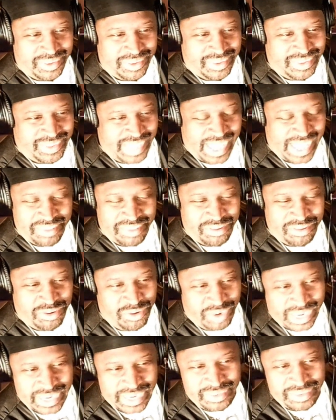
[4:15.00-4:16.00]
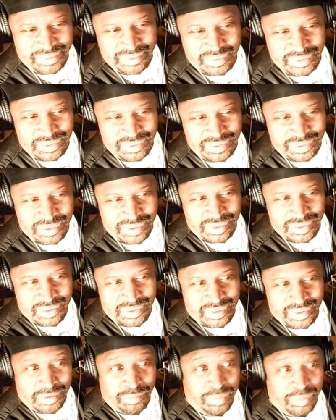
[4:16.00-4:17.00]
cat's crazy.
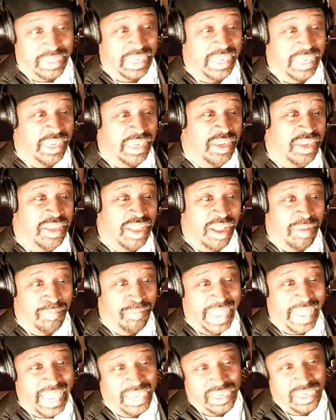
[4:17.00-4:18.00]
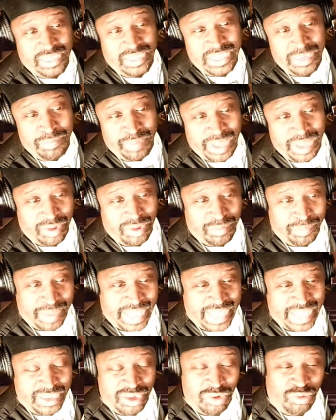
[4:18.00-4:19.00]
But then he come back and he bounce
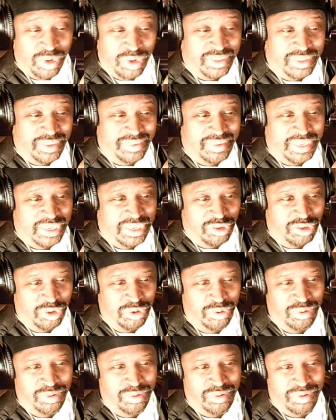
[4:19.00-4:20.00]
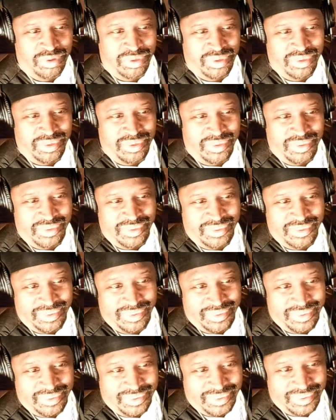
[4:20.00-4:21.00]
back, and what does he do?
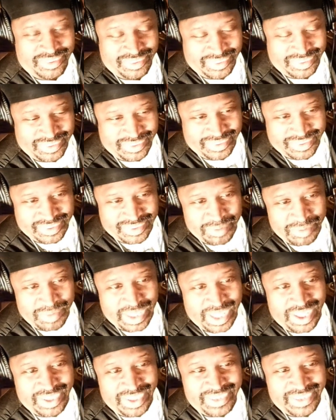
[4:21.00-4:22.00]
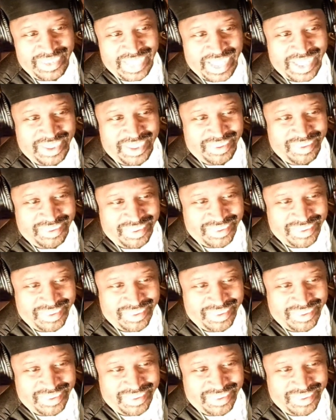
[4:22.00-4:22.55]
Somehow he got.